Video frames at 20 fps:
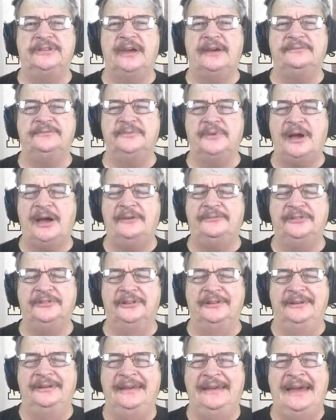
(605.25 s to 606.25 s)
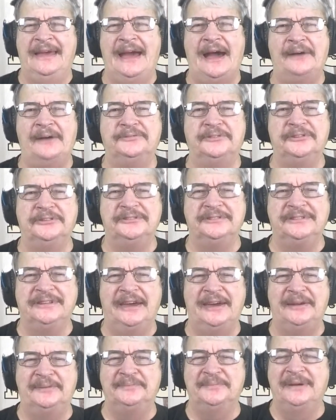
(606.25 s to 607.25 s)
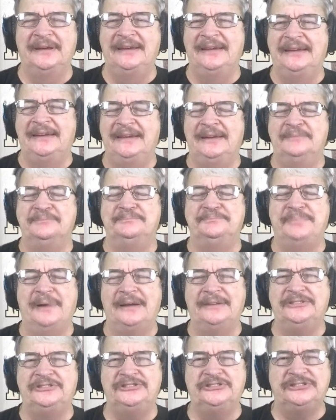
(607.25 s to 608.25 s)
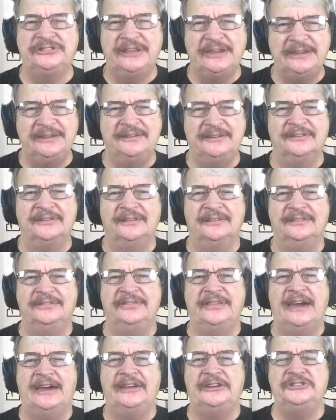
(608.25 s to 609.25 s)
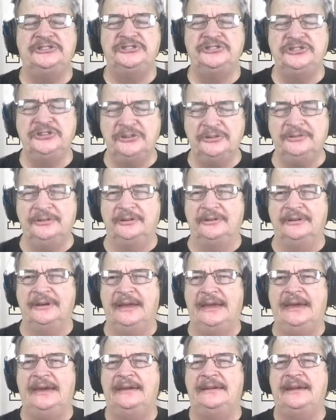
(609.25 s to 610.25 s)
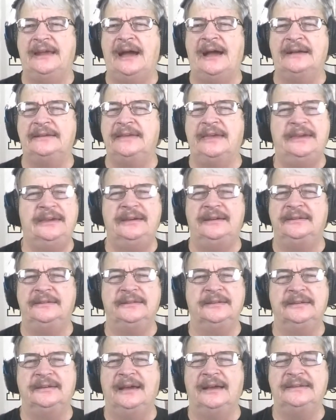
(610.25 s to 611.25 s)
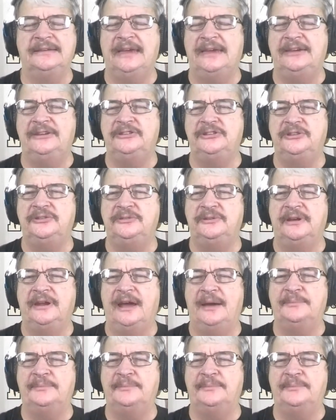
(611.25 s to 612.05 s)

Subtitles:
I've looked at them, but still that's sugar, and I can't do it.